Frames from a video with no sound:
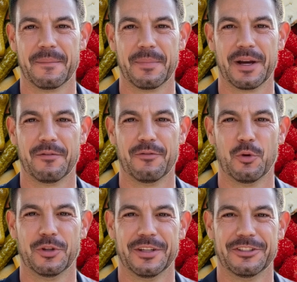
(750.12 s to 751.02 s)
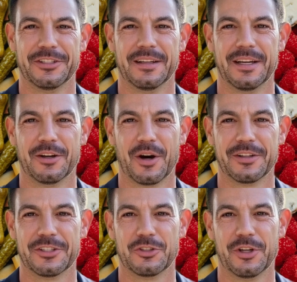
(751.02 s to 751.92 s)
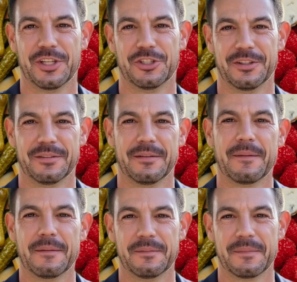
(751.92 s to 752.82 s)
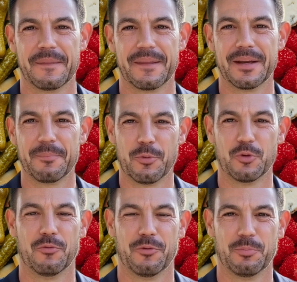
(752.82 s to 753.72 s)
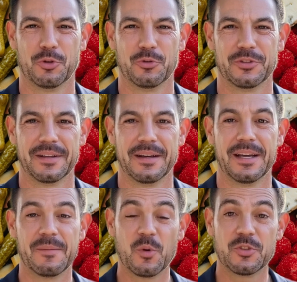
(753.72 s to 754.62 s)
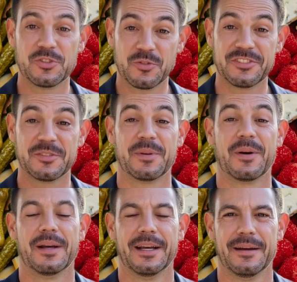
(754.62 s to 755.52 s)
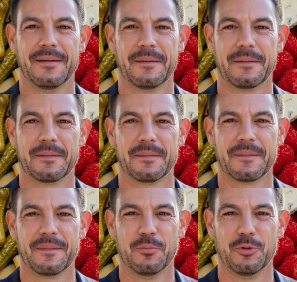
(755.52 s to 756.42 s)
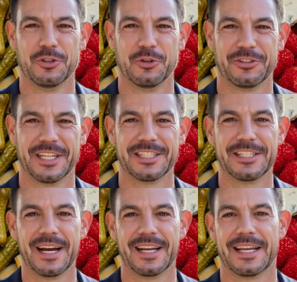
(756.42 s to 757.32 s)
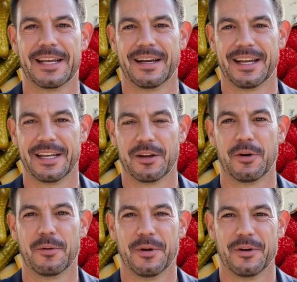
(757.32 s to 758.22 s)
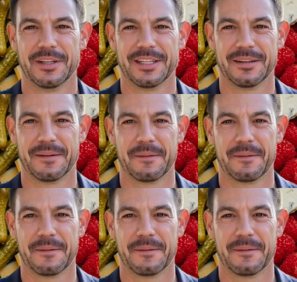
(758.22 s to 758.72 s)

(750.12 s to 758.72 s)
better focus and concentration, improved mood and emotional stability, reduced anxiety and irritability,